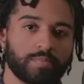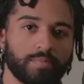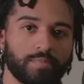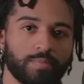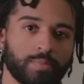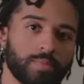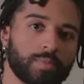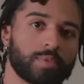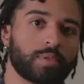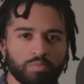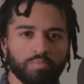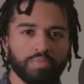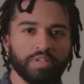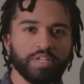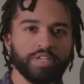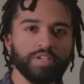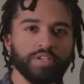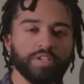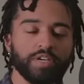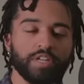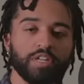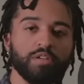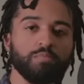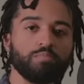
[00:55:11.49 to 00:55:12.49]
This would
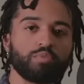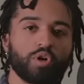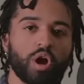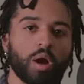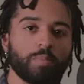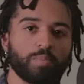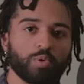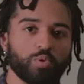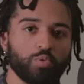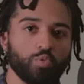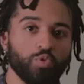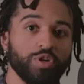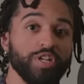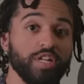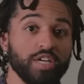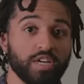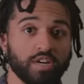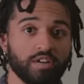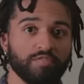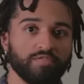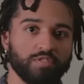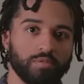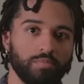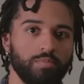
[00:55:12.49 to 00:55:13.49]
be an improper
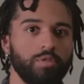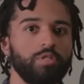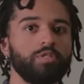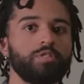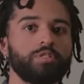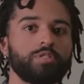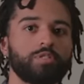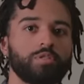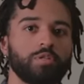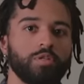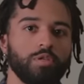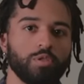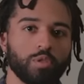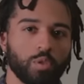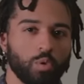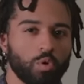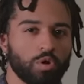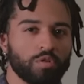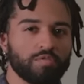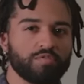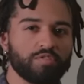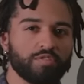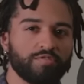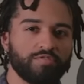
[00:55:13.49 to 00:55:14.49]
reading of The Mist. In
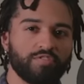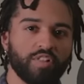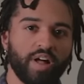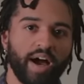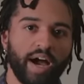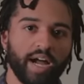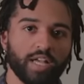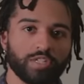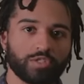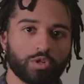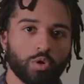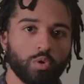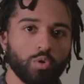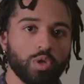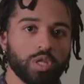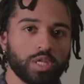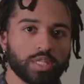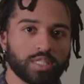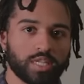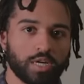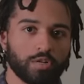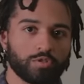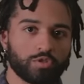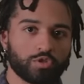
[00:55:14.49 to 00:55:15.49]
Lord of the Flies,
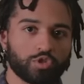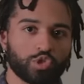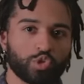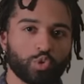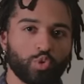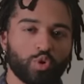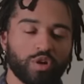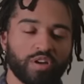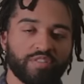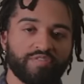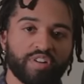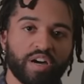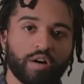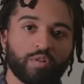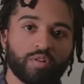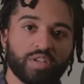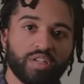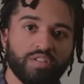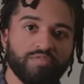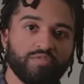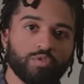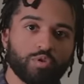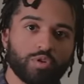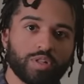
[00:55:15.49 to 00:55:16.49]
Golding tells a story of how
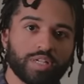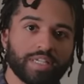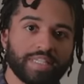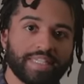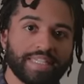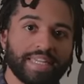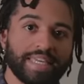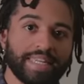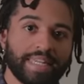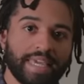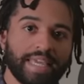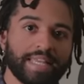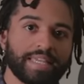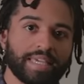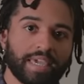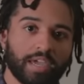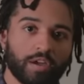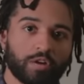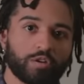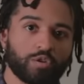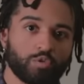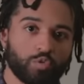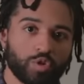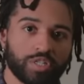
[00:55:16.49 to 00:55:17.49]
evil is an innate
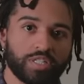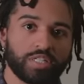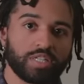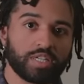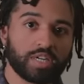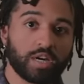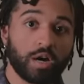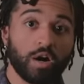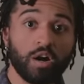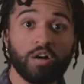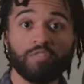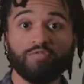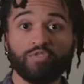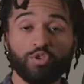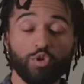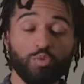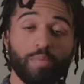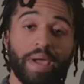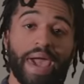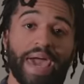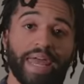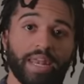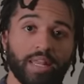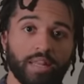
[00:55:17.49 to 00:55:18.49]
characteristic of
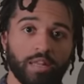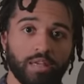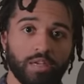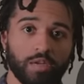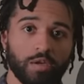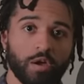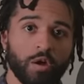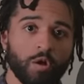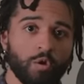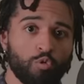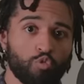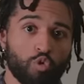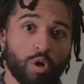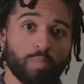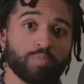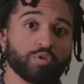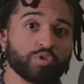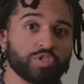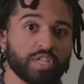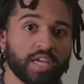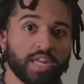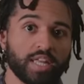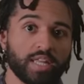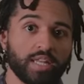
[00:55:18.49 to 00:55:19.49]
humanity,
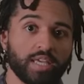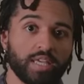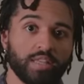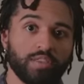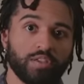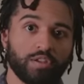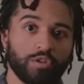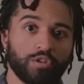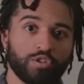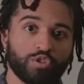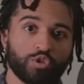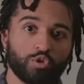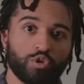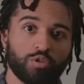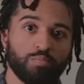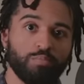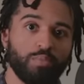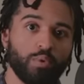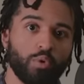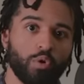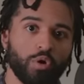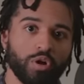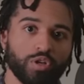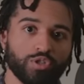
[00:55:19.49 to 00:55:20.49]
represented in the deserted
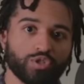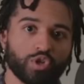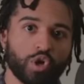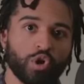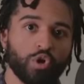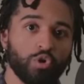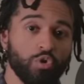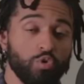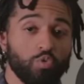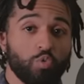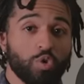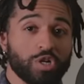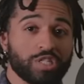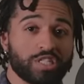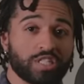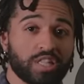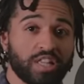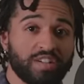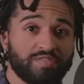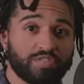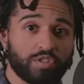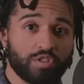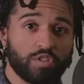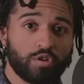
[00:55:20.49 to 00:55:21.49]
boys who, once
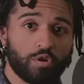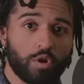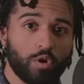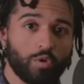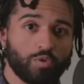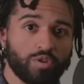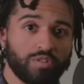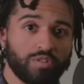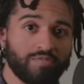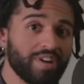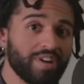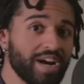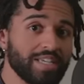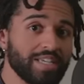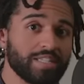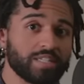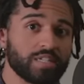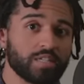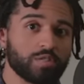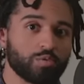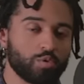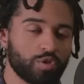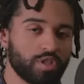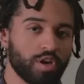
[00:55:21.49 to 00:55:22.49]
left to their own
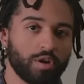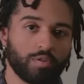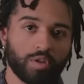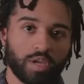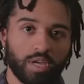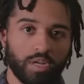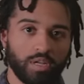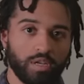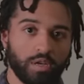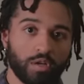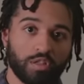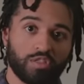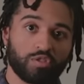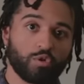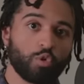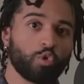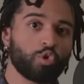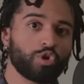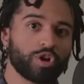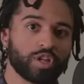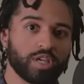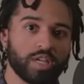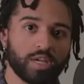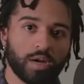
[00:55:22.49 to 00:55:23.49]
devices without any
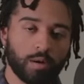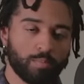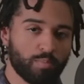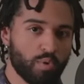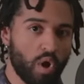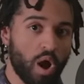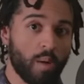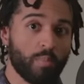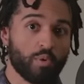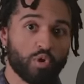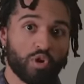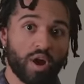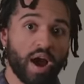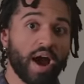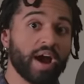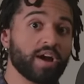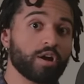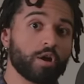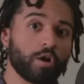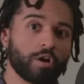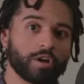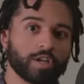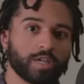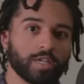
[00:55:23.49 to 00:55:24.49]
authority, a proper
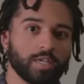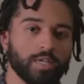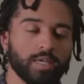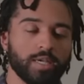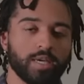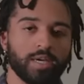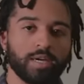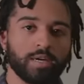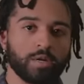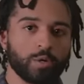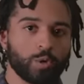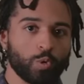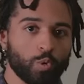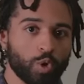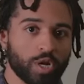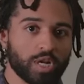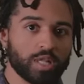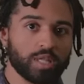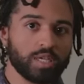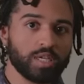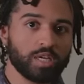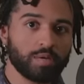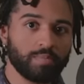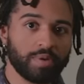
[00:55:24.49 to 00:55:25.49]
hierarchy,
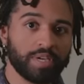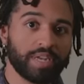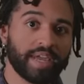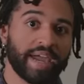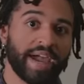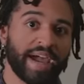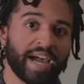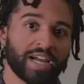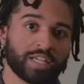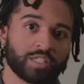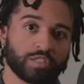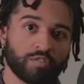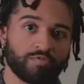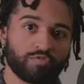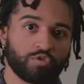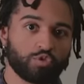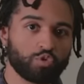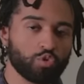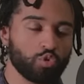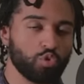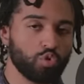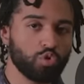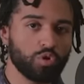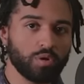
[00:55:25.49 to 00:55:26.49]
quickly commit acts of
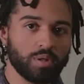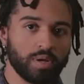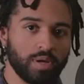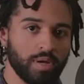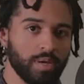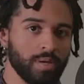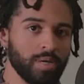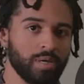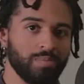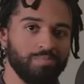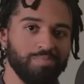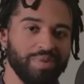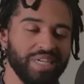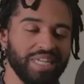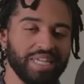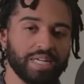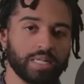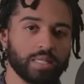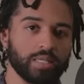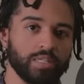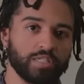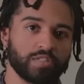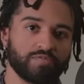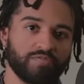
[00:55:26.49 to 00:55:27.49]
cruel,
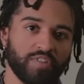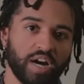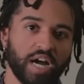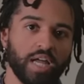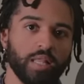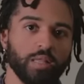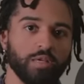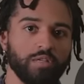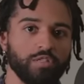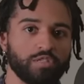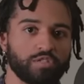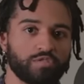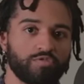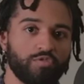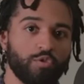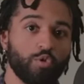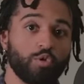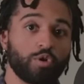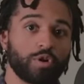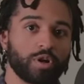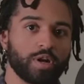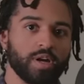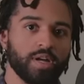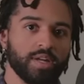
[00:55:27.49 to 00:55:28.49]
meaningless violence
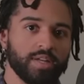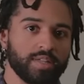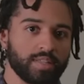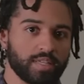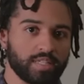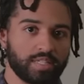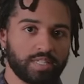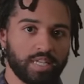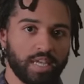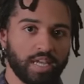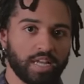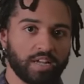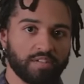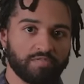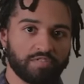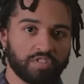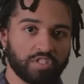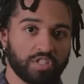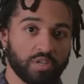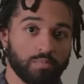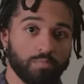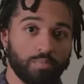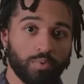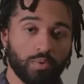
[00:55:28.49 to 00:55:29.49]
for the sake of
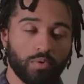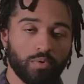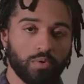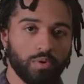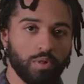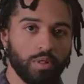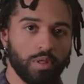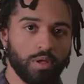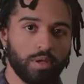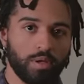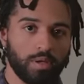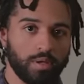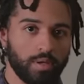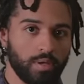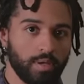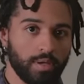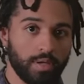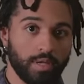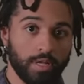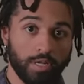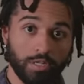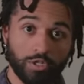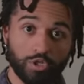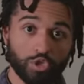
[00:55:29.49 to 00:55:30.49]
simple
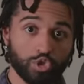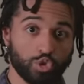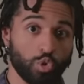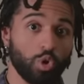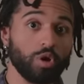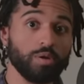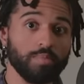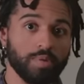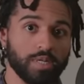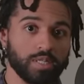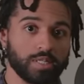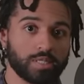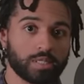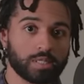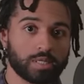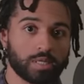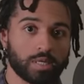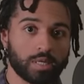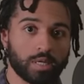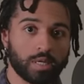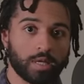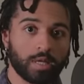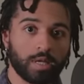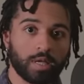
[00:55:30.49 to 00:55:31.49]
enjoyment.
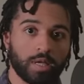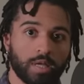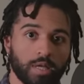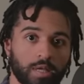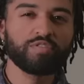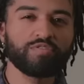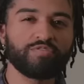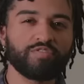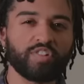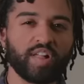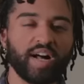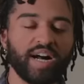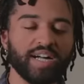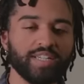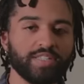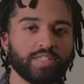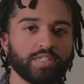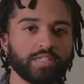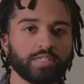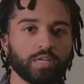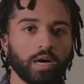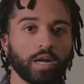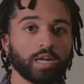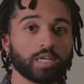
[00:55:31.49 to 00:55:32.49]
The Lord of the Flies
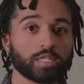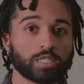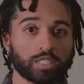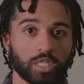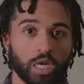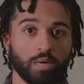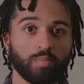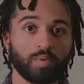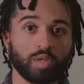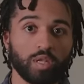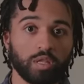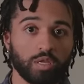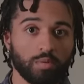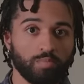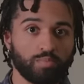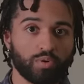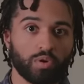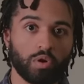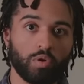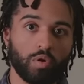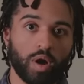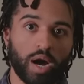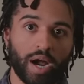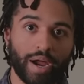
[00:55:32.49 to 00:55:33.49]
is unashamedly
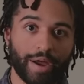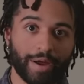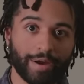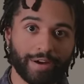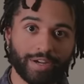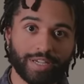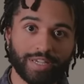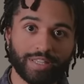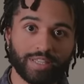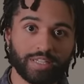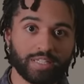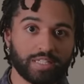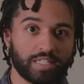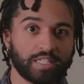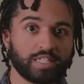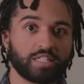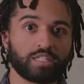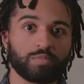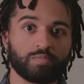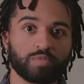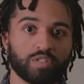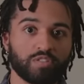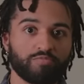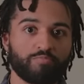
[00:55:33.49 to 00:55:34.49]
pro hierarchy, the
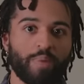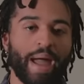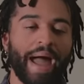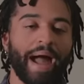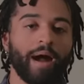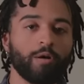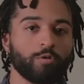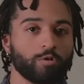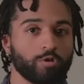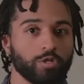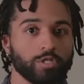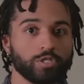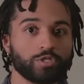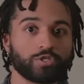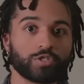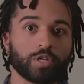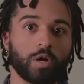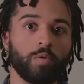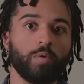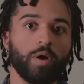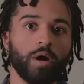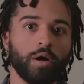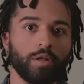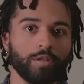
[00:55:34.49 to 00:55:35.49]
systems of power, and
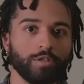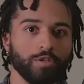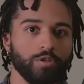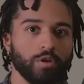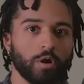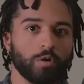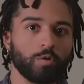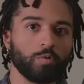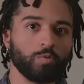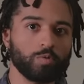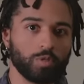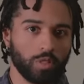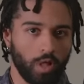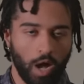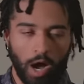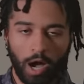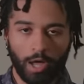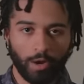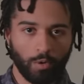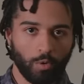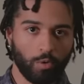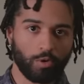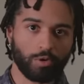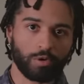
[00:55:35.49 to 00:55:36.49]
so on. You know, law
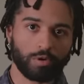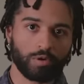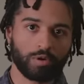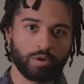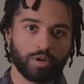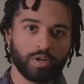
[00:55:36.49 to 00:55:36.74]
and order.